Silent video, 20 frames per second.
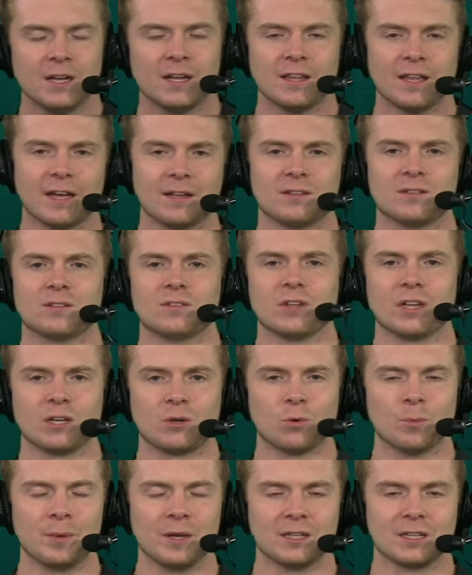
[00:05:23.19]
That link
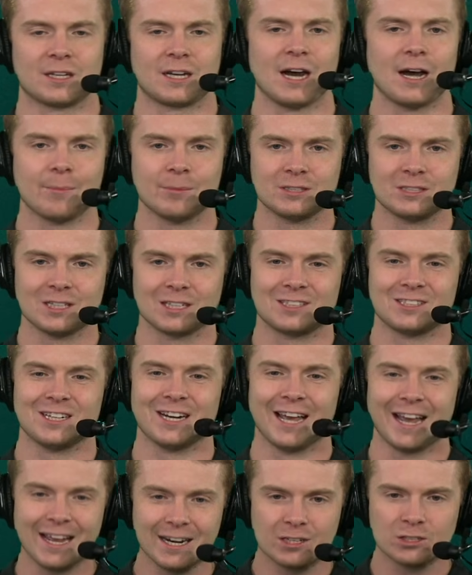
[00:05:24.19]
will be in the comment section
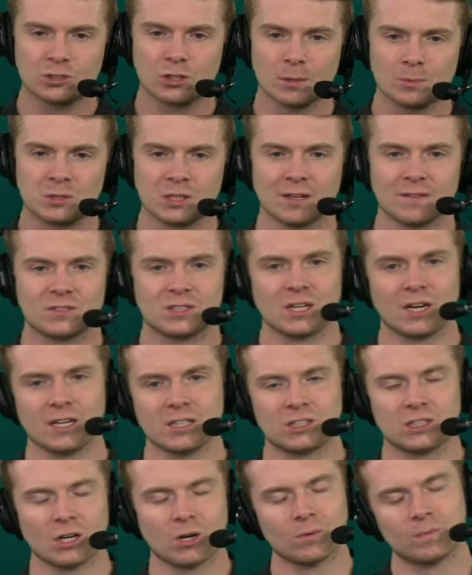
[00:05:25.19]
and description of today's
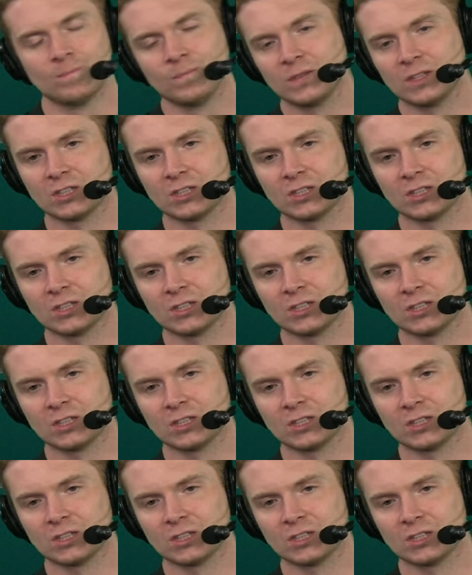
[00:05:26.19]
show.